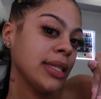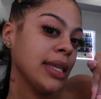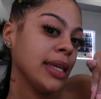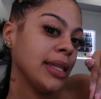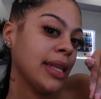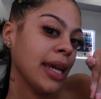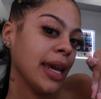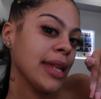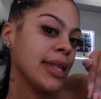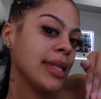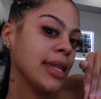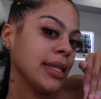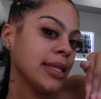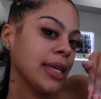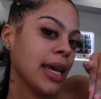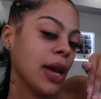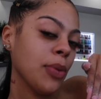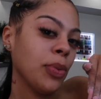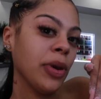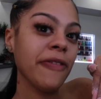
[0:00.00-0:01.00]
today's
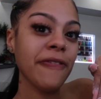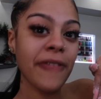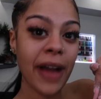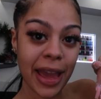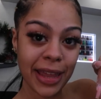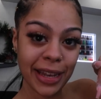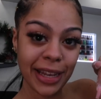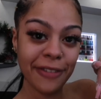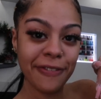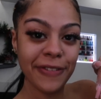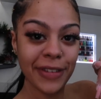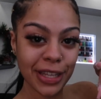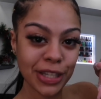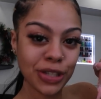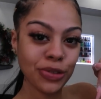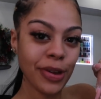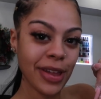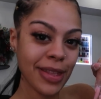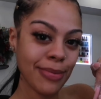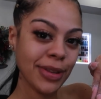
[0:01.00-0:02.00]
the day. We finally
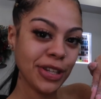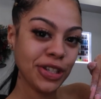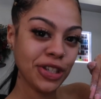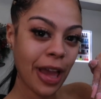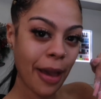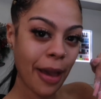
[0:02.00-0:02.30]
finished Christmas